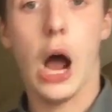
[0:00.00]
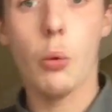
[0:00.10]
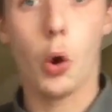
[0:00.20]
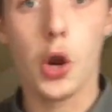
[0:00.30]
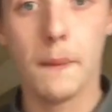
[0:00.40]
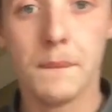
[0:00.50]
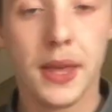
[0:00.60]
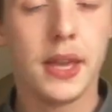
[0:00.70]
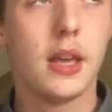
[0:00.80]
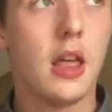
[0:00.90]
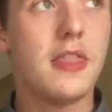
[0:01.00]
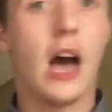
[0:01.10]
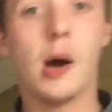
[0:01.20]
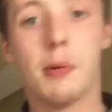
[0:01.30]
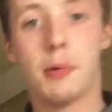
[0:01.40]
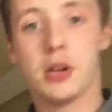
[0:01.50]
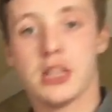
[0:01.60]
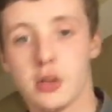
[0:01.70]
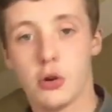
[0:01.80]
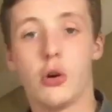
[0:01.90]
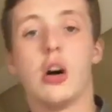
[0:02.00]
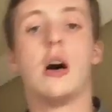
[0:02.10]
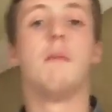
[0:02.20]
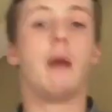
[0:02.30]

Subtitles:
I want that upper body and the core,